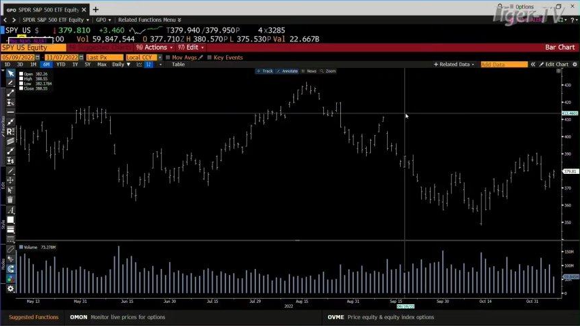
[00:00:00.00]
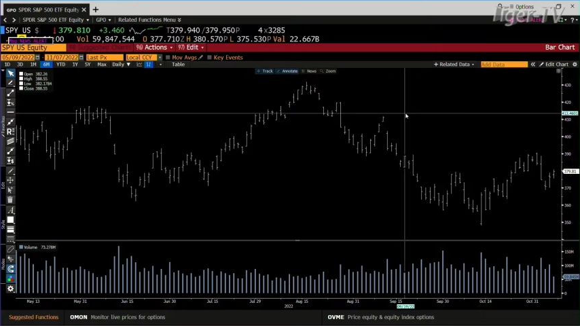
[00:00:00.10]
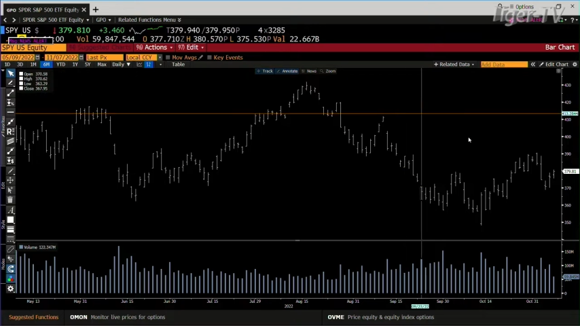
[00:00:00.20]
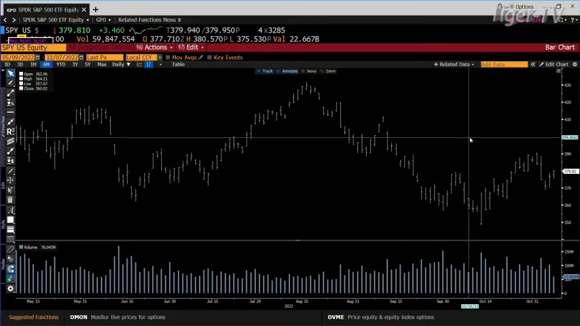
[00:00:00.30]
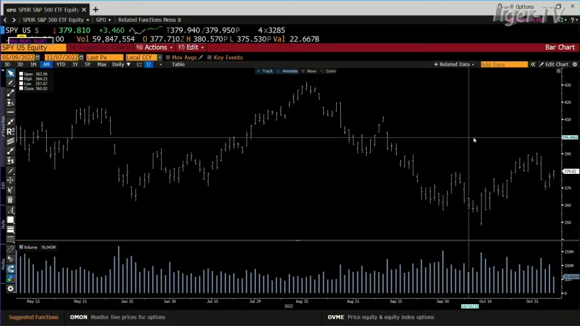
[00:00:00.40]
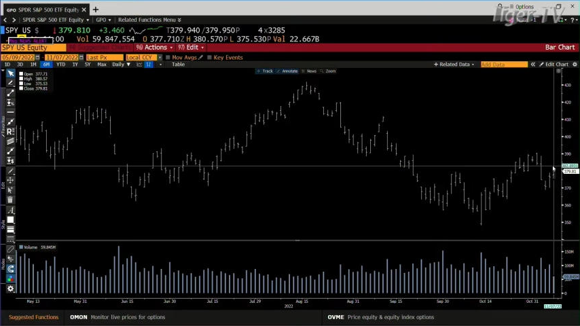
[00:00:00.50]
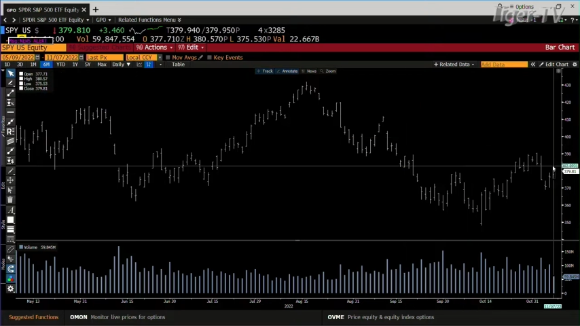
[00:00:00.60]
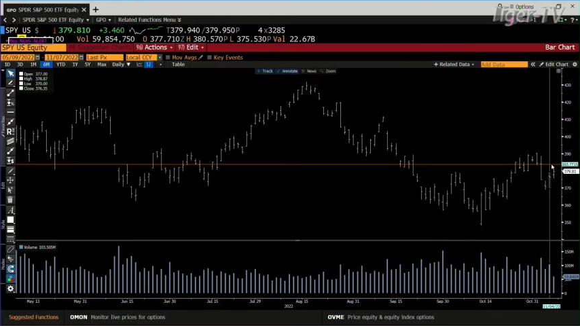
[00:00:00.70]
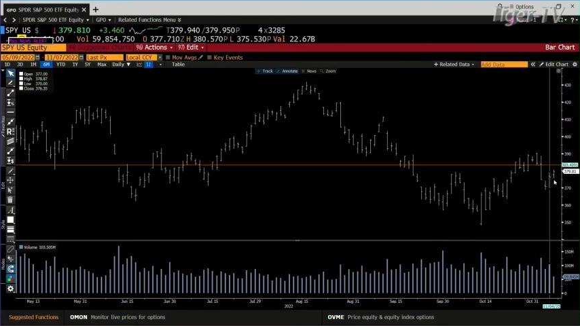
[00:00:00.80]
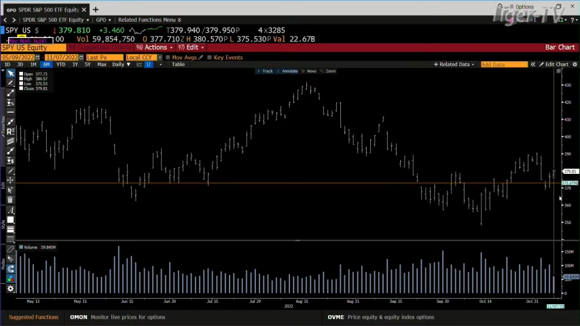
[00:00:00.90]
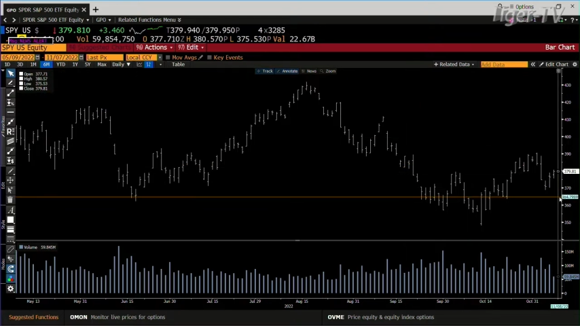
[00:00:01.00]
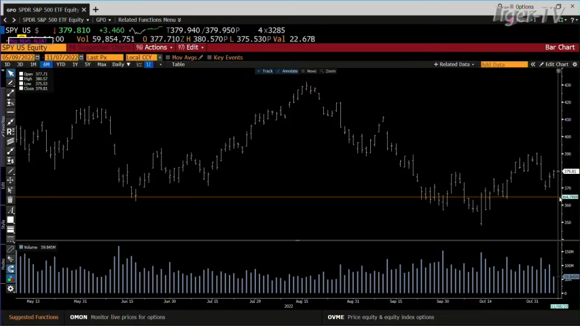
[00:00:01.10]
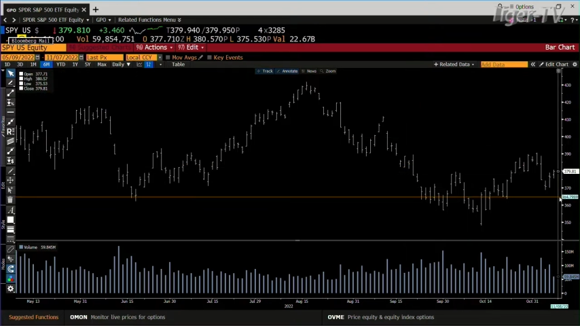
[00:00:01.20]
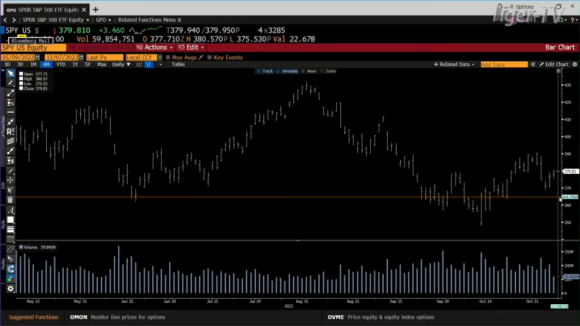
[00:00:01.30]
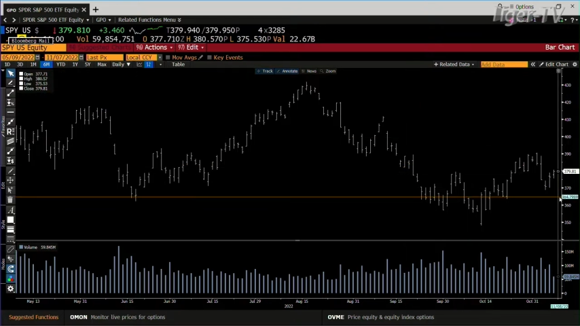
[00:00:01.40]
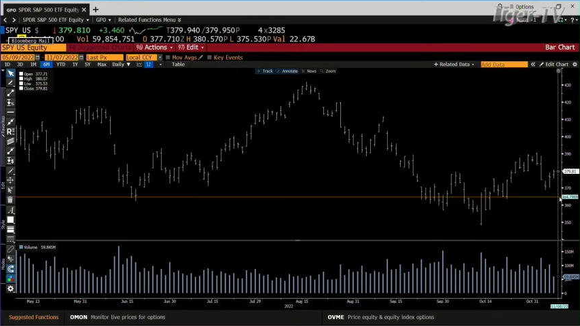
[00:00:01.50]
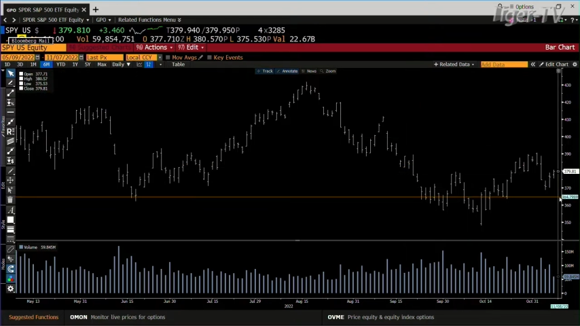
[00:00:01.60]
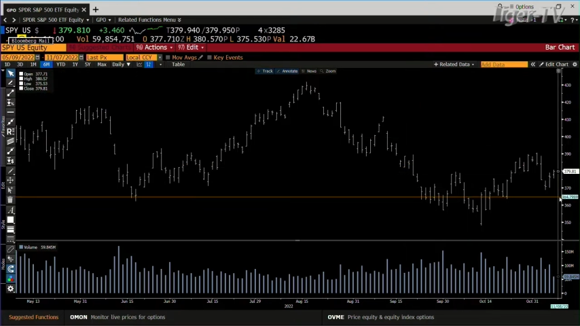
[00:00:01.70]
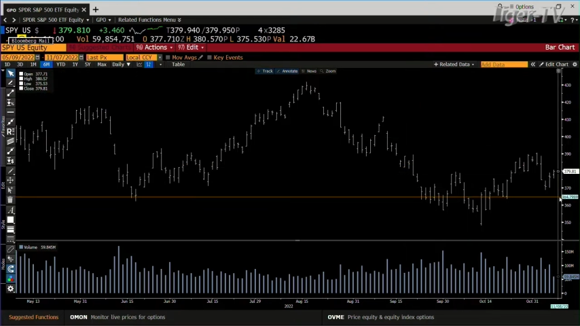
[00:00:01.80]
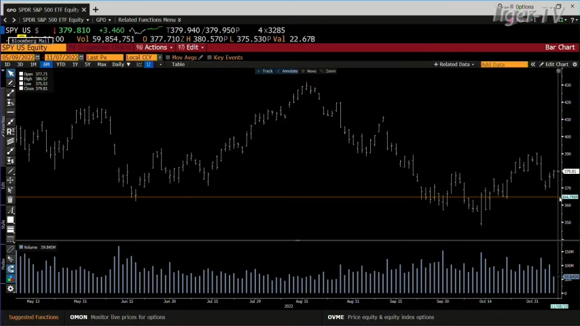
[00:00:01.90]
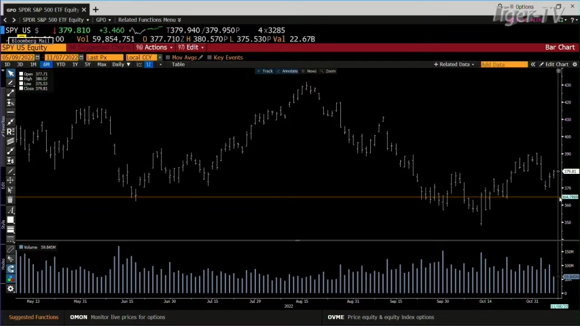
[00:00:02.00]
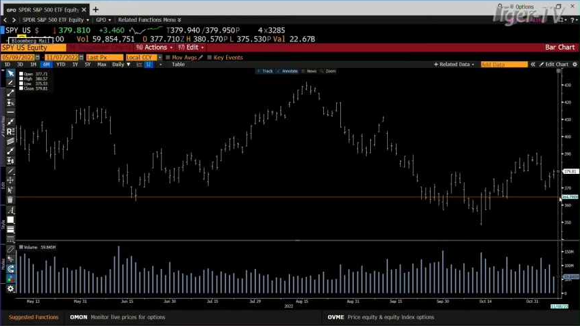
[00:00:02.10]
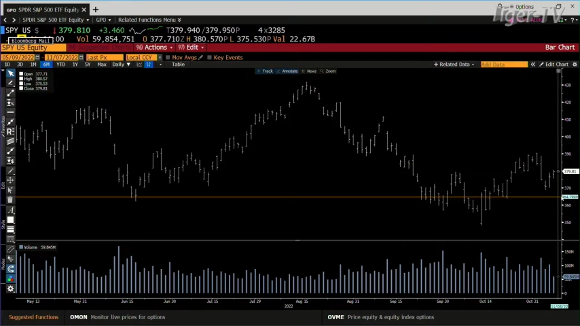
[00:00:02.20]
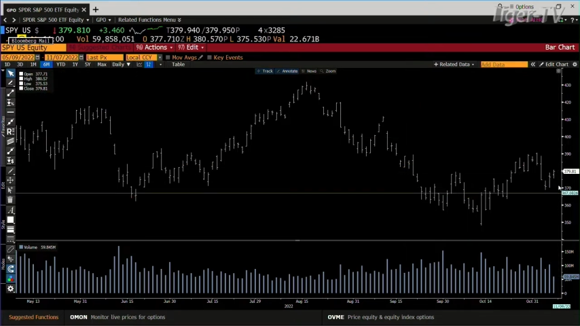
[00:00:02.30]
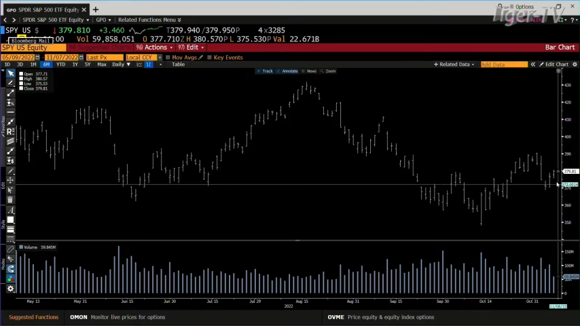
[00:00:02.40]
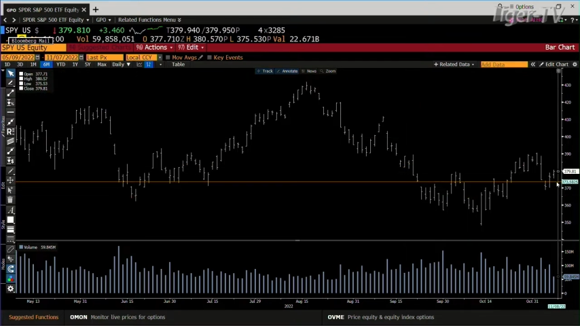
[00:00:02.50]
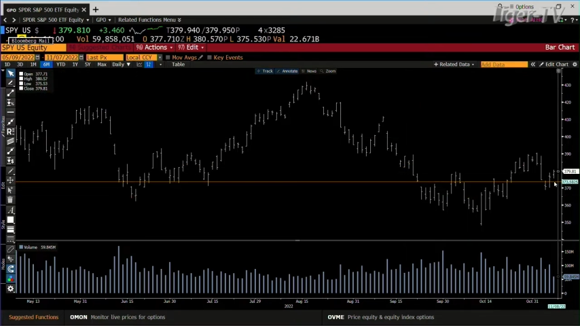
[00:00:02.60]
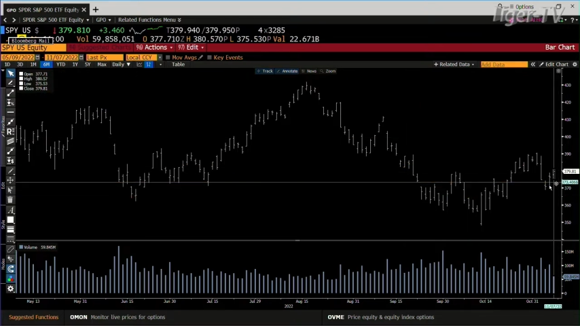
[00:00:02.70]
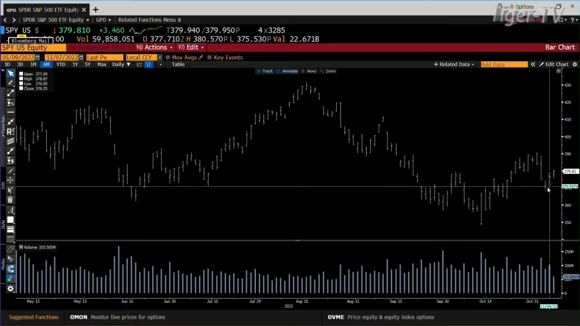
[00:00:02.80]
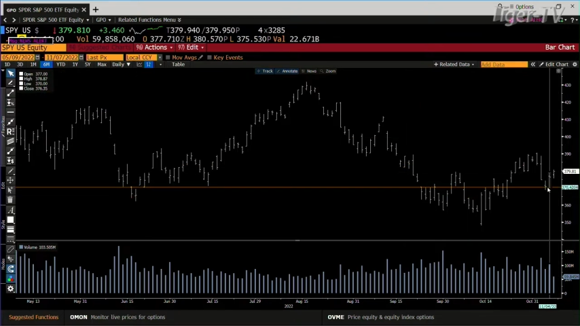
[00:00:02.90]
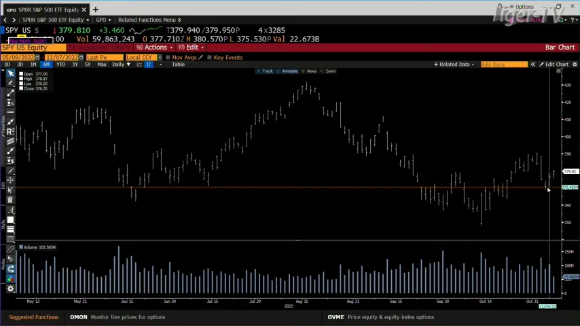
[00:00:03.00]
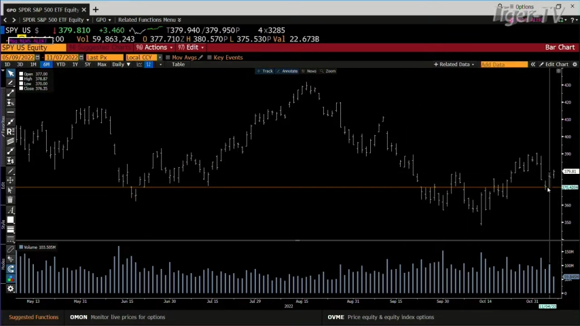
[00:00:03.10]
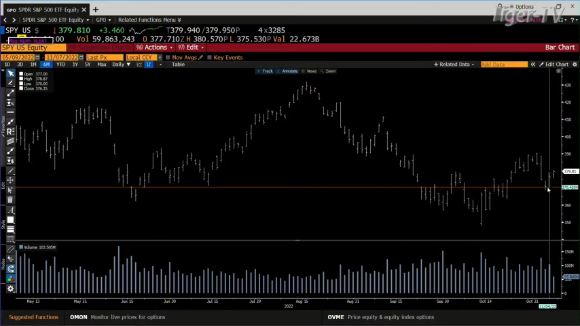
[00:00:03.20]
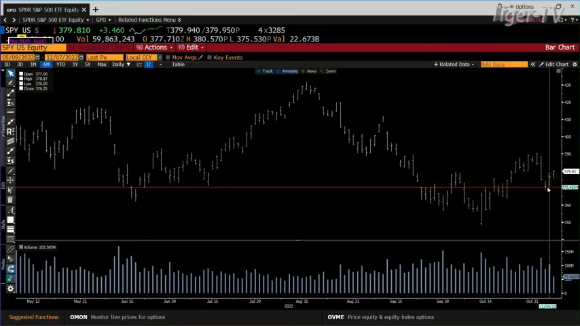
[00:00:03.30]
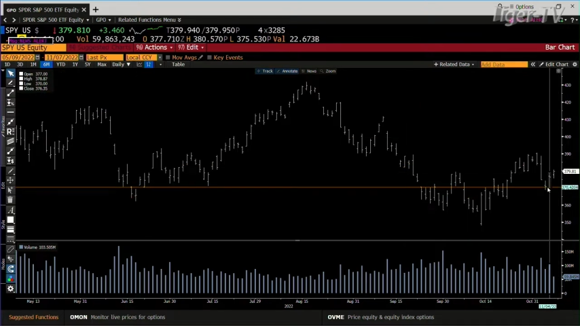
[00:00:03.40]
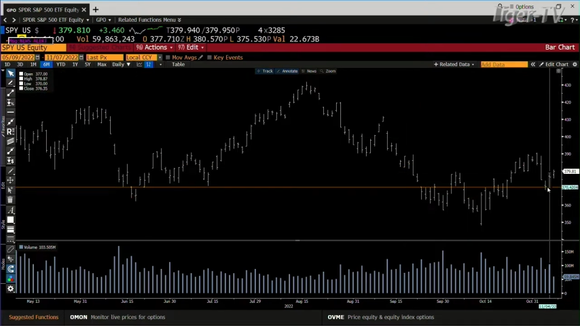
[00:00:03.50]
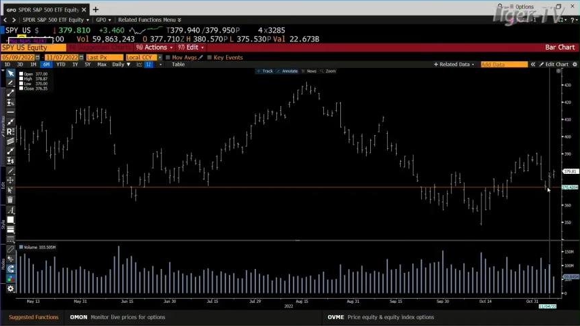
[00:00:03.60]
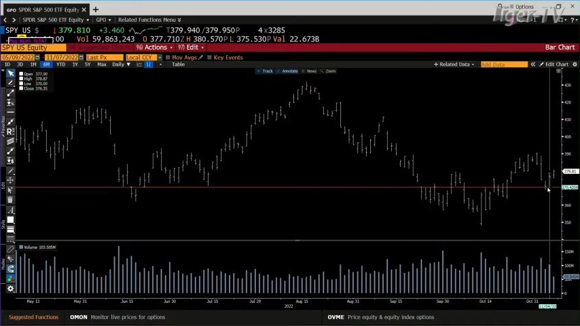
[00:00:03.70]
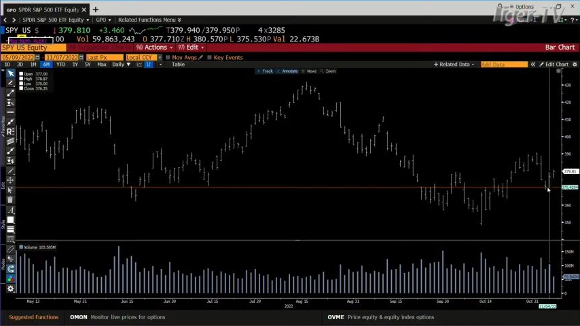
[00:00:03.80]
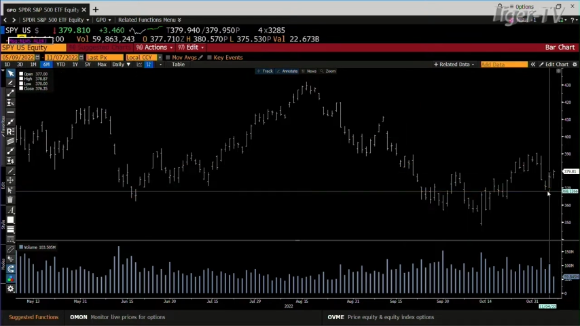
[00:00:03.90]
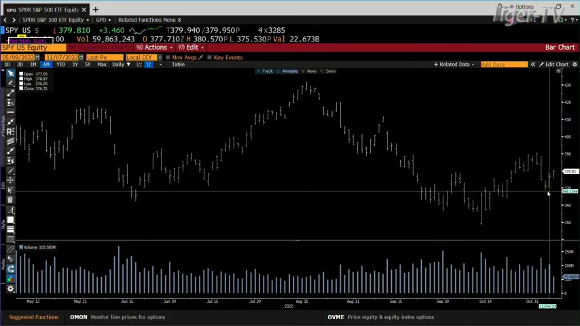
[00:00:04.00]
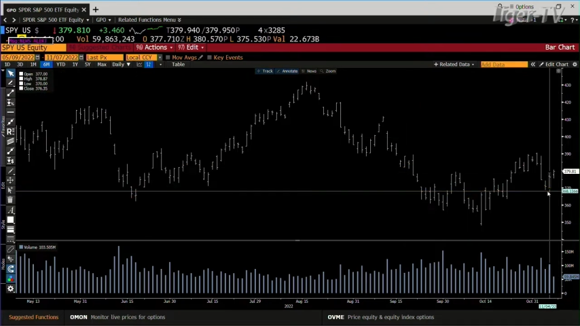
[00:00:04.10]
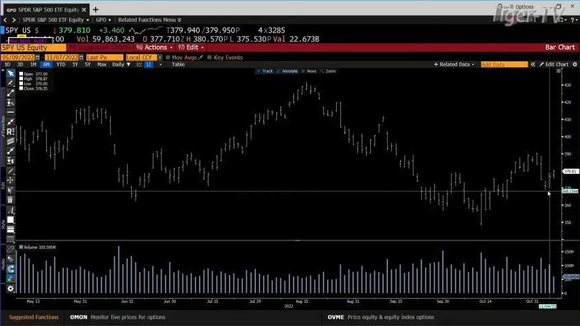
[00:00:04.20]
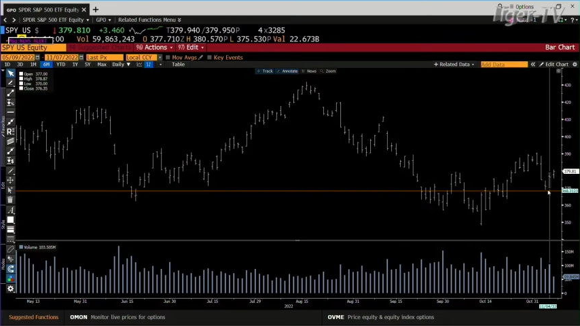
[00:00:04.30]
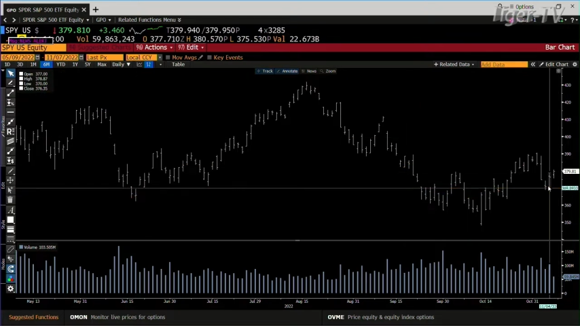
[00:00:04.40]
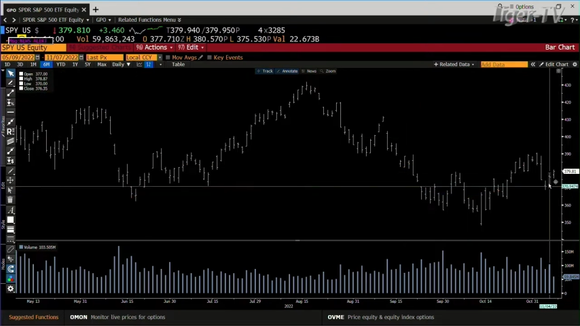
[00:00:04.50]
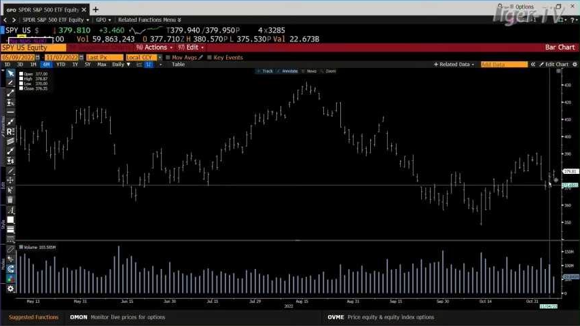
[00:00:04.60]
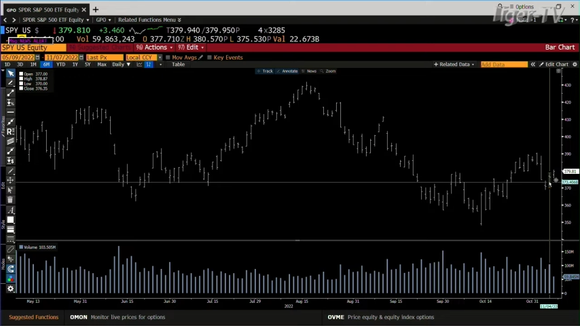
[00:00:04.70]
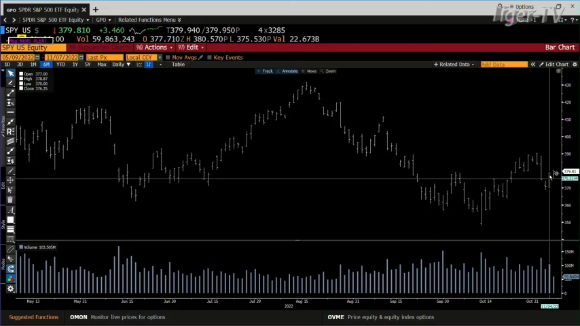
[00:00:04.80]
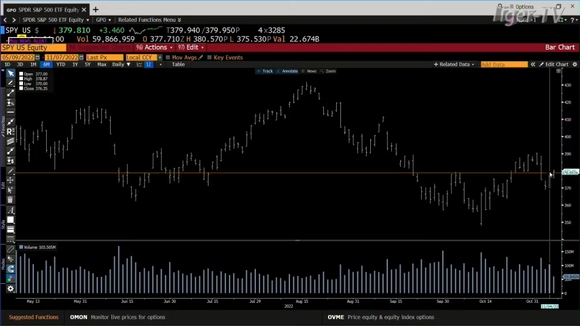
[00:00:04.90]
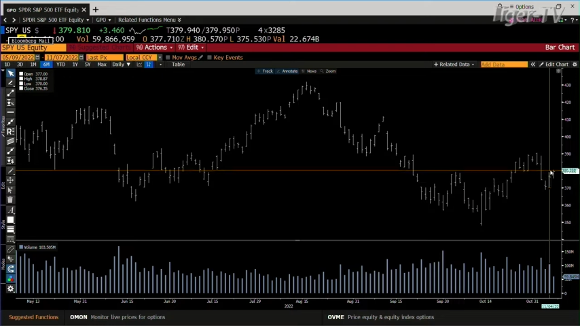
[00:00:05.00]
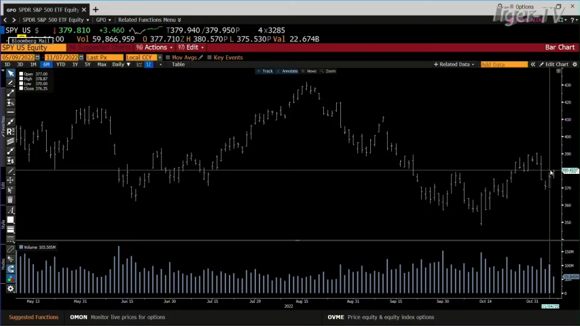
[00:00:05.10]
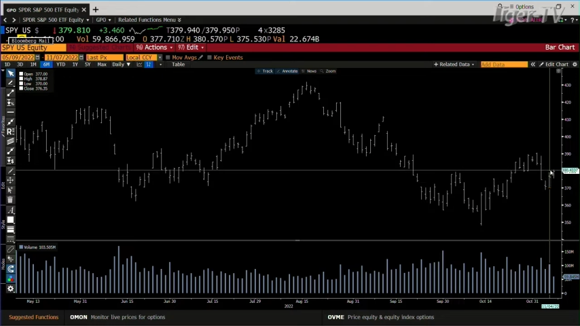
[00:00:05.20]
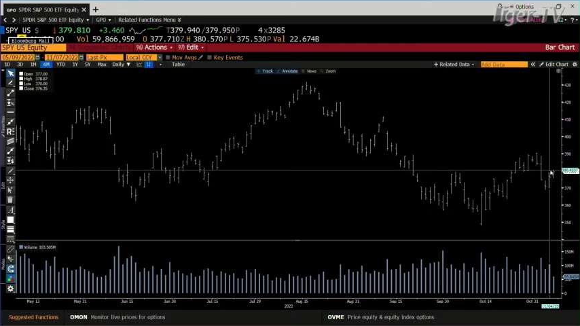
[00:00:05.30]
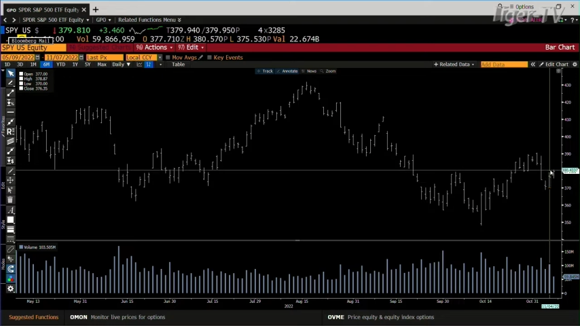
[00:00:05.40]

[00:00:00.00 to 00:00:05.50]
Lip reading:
No face is visible, so there are no lips to read.